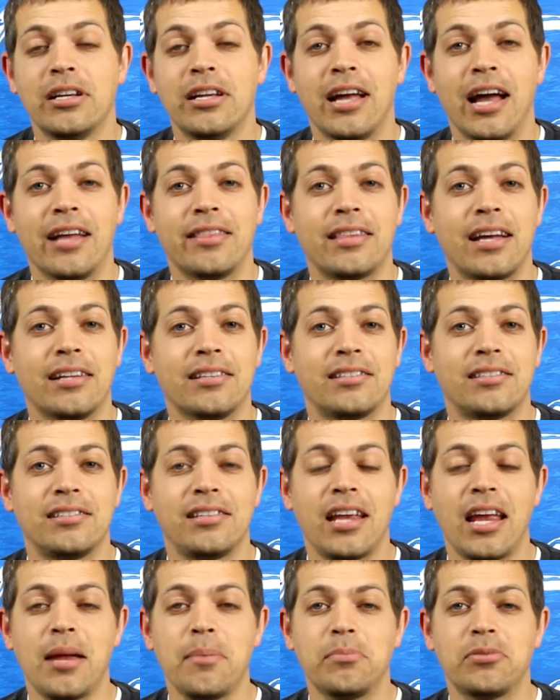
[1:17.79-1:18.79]
at that
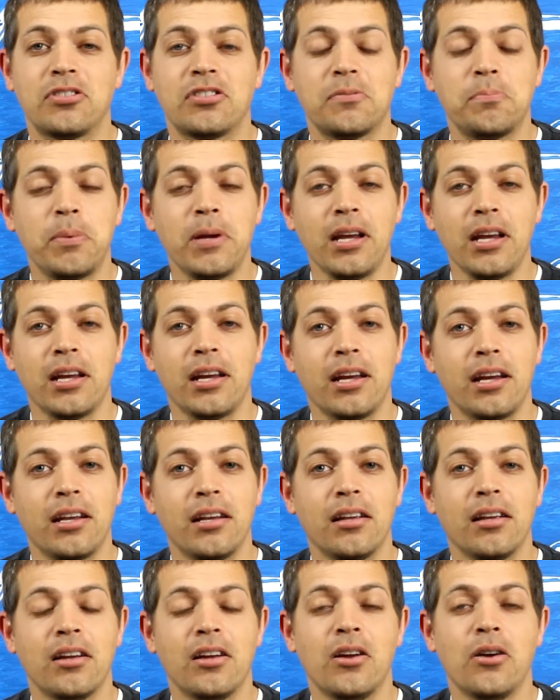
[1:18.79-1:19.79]
same
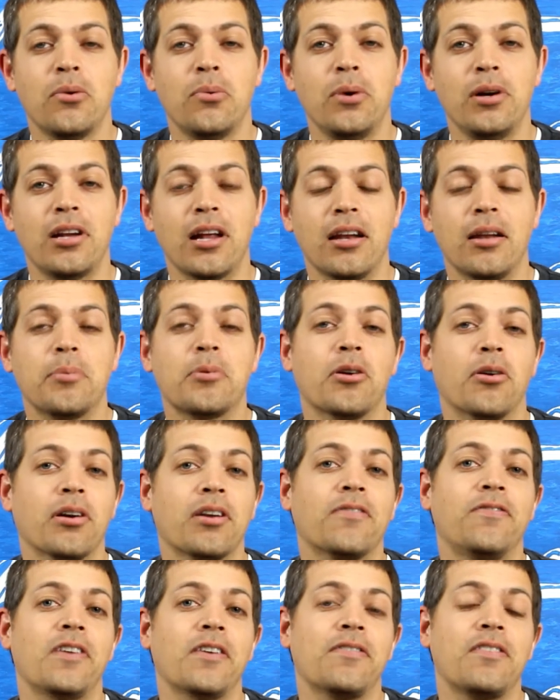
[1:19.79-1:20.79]
speed, we'd end up
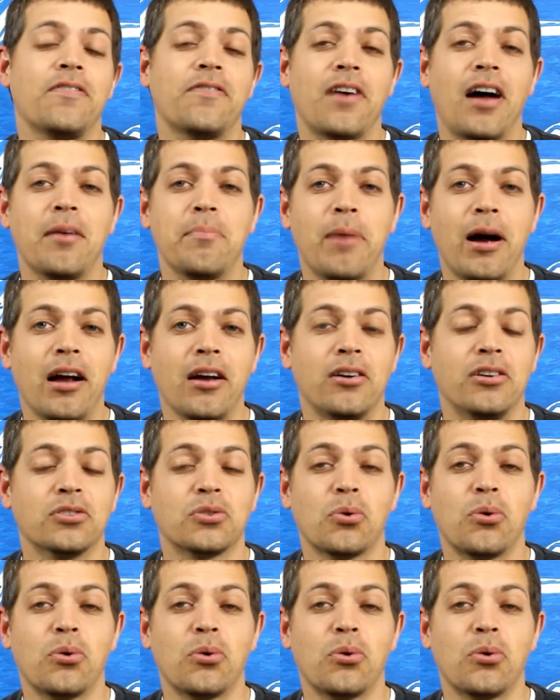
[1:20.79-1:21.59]
going 55 miles.